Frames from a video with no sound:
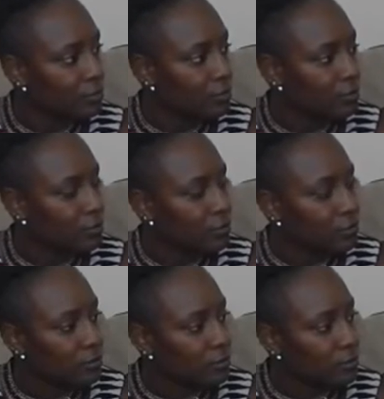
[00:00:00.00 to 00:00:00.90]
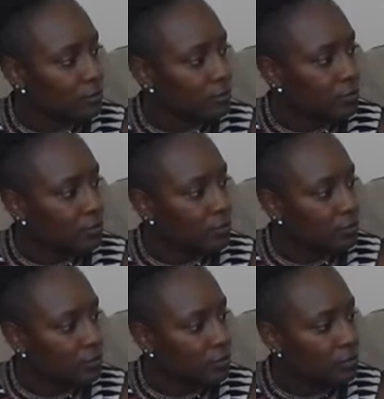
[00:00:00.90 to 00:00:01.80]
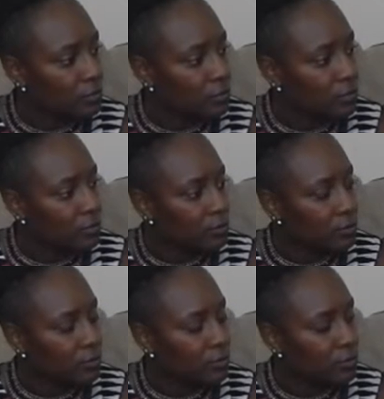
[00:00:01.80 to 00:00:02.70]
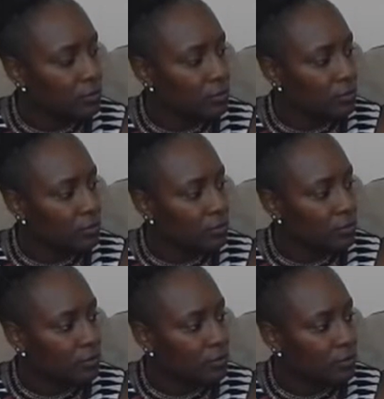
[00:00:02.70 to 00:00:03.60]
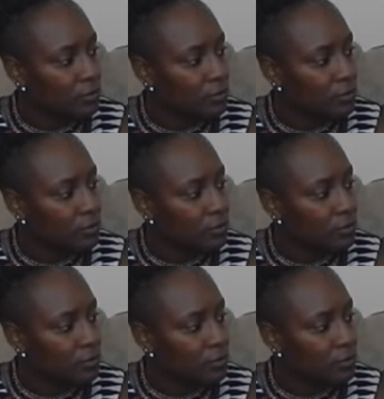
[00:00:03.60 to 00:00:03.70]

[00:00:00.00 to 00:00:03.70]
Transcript: [no speech]